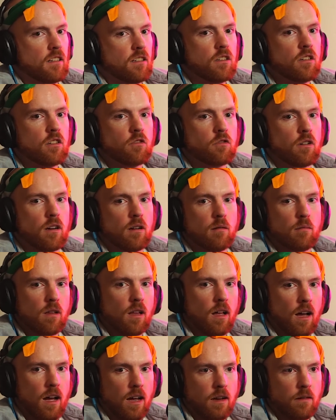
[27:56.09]
This is straight up
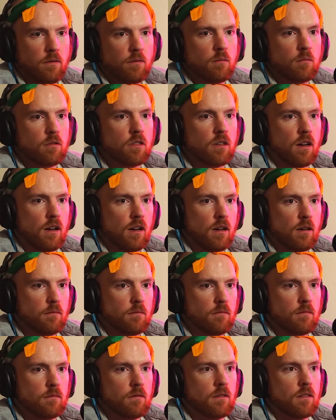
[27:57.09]
lie from
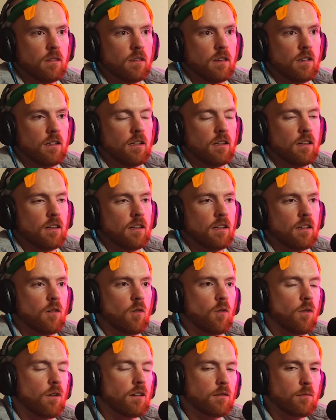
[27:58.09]
Schaub.
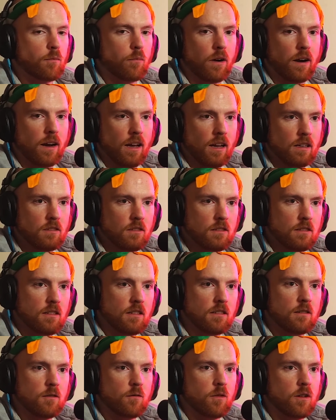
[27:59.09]
Or his brain just
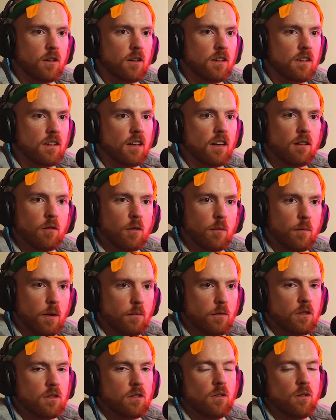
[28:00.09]
doesn't work and he
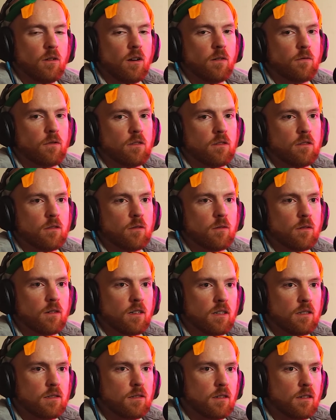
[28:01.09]
remembers 2 different
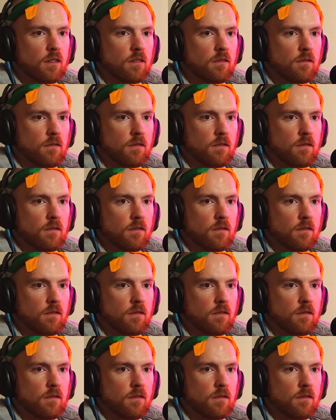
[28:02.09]
stories, you know?